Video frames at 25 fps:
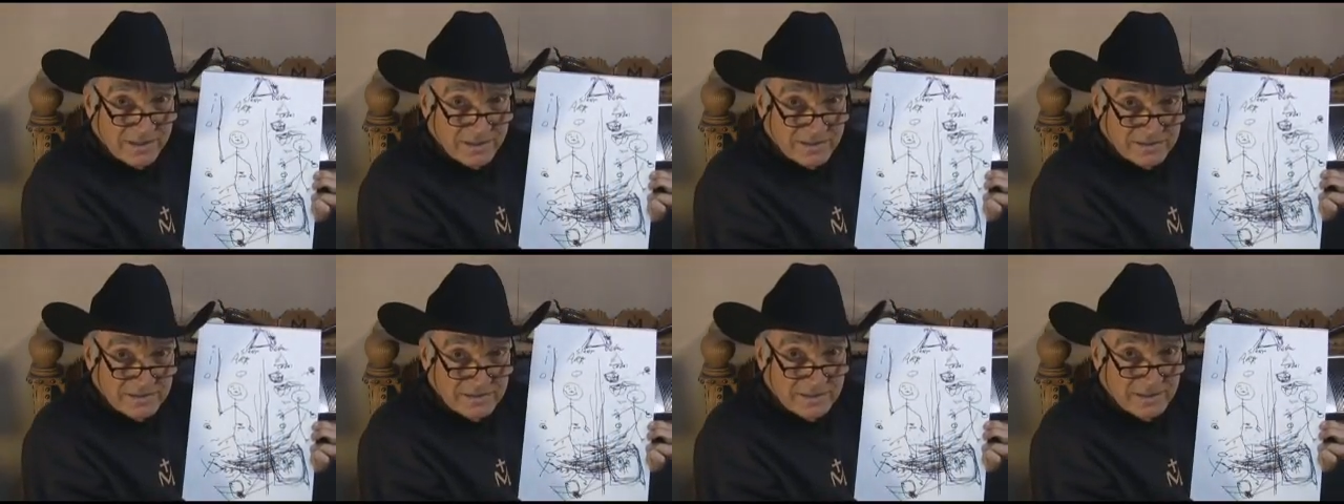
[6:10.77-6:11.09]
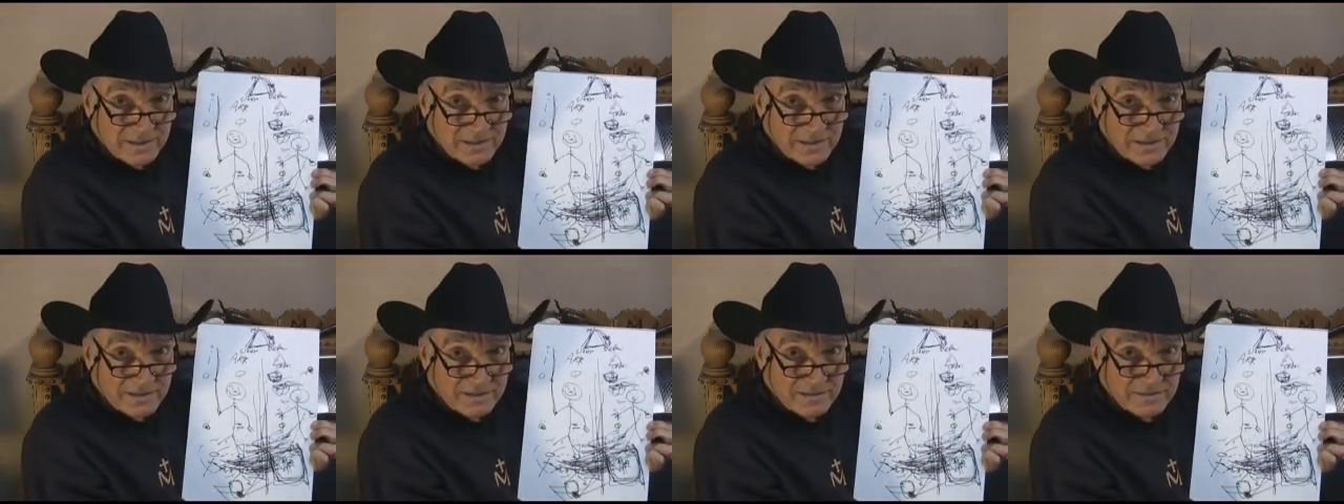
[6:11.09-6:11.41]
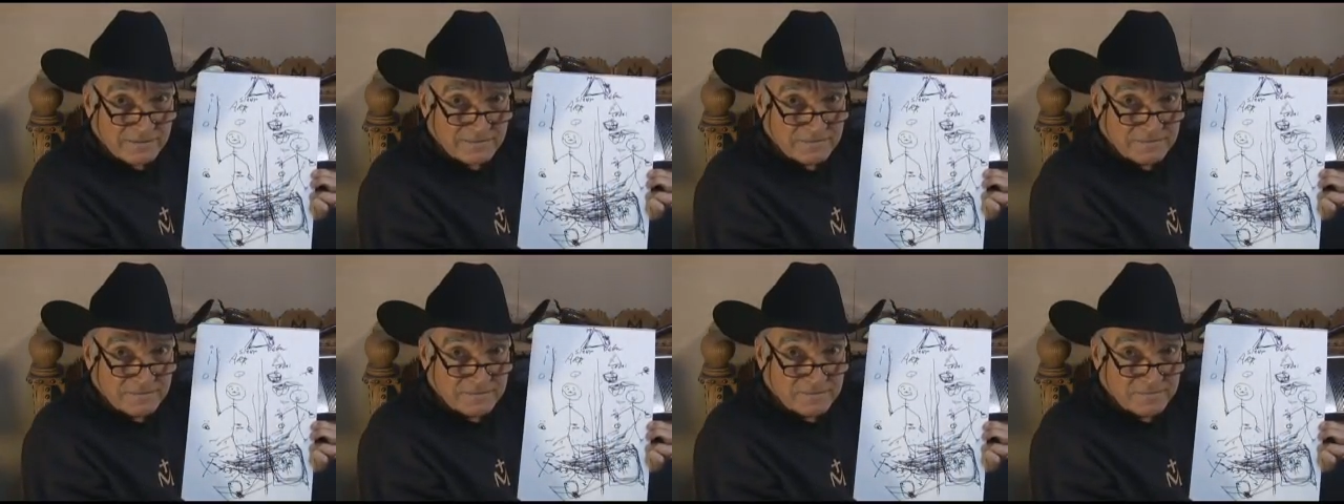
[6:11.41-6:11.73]
hasn't it?
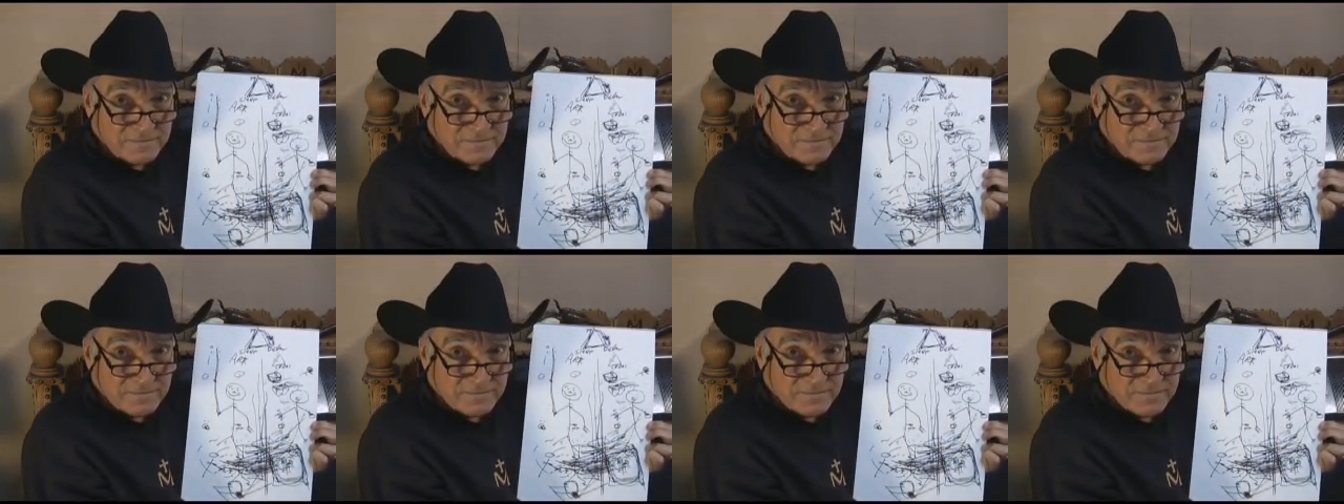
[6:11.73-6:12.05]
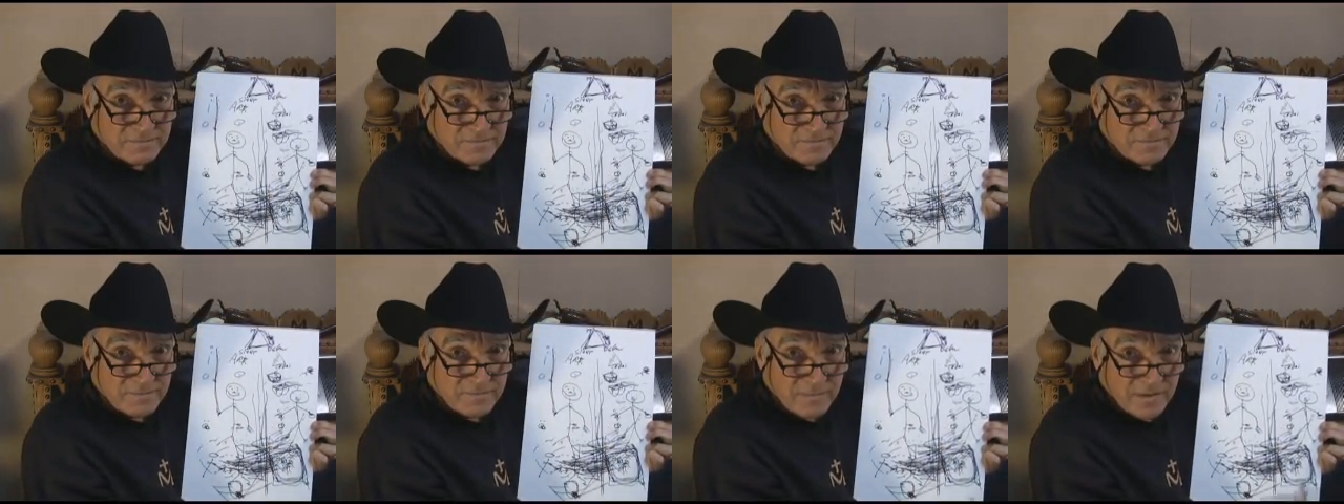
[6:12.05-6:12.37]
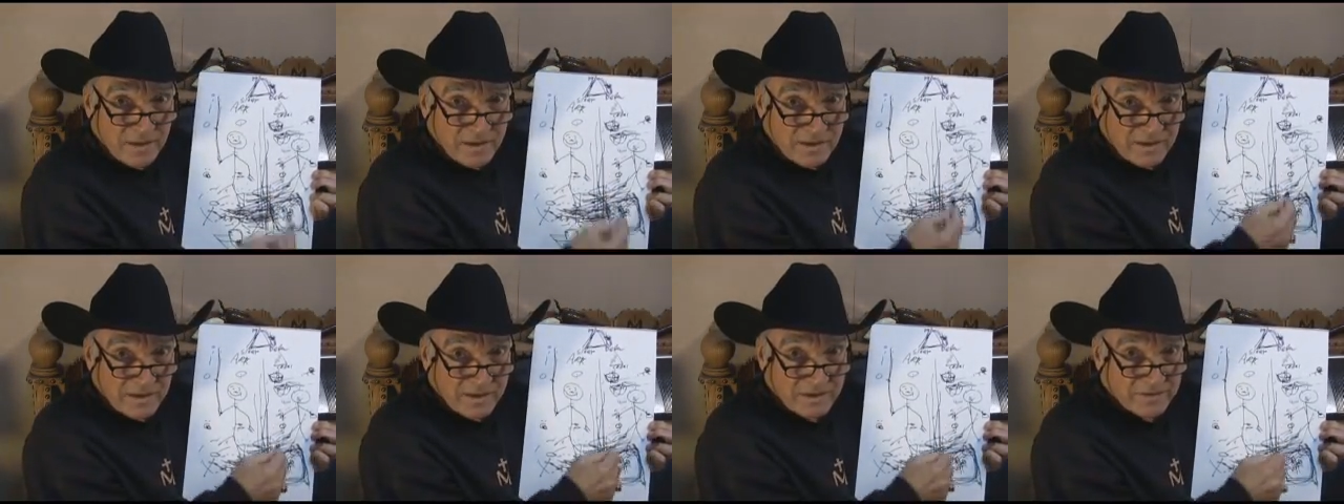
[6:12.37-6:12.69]

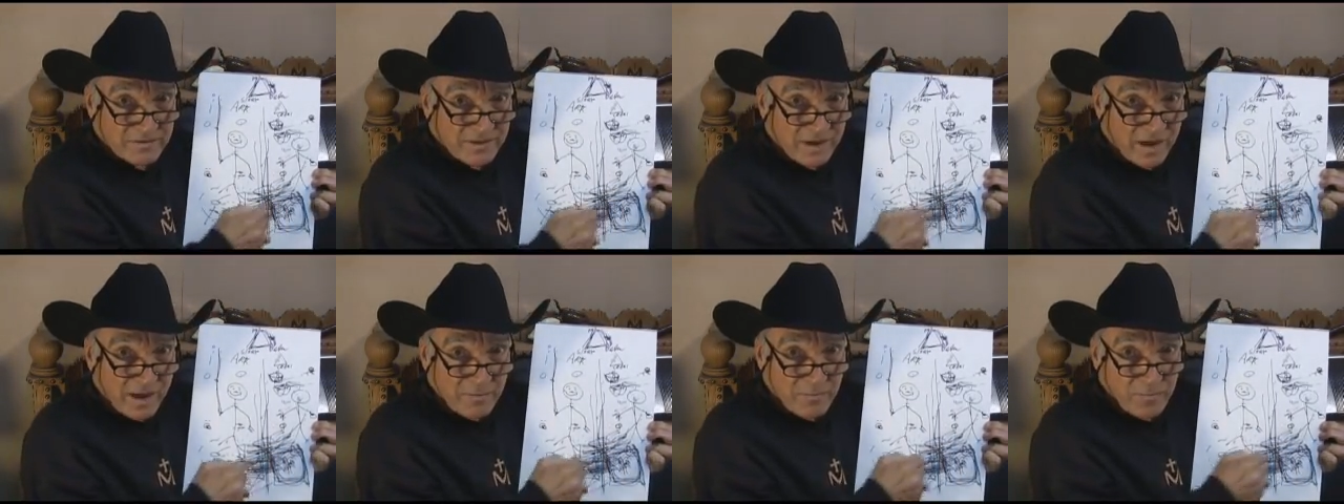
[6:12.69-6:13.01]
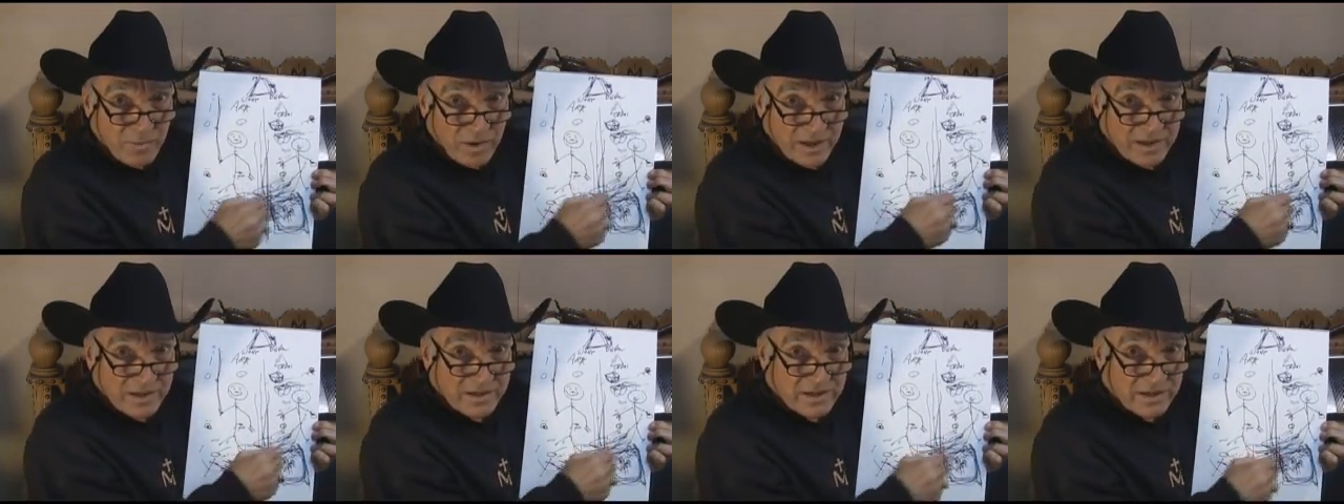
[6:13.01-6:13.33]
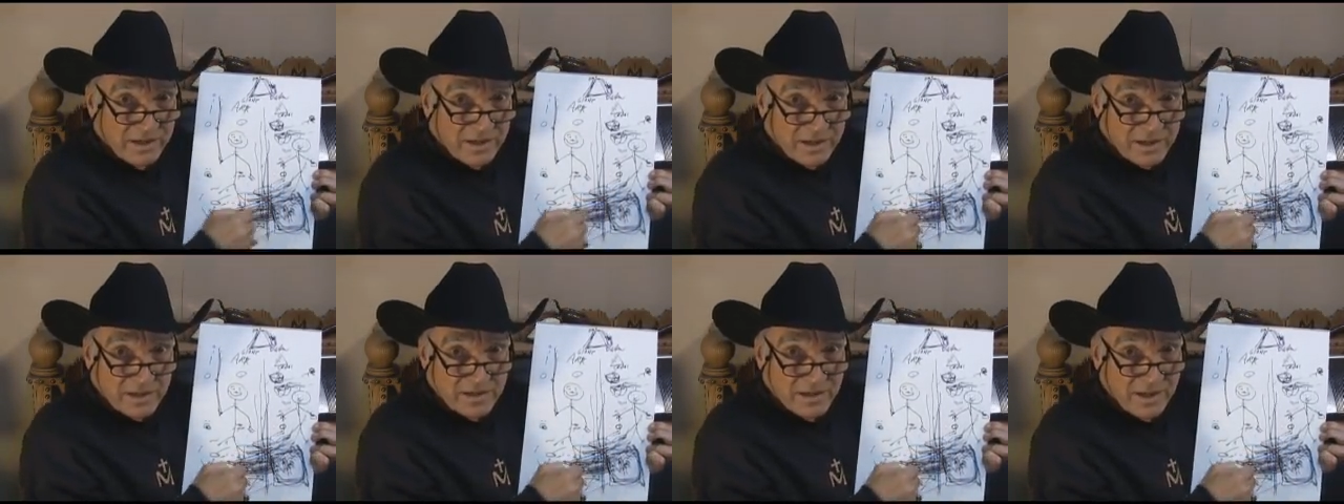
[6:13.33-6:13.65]
It's got
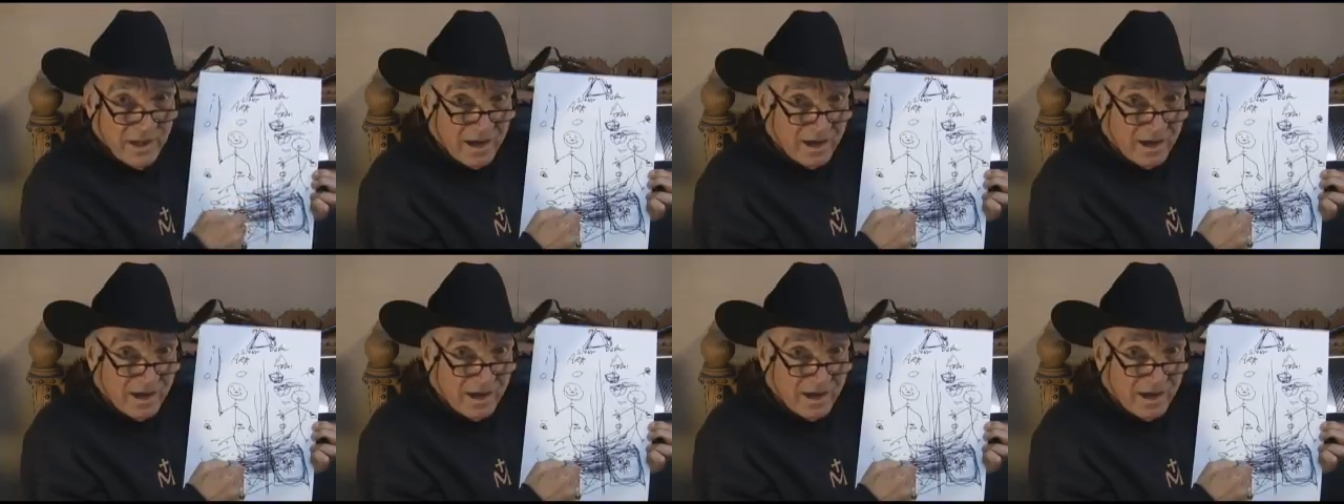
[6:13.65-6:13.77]
blended in.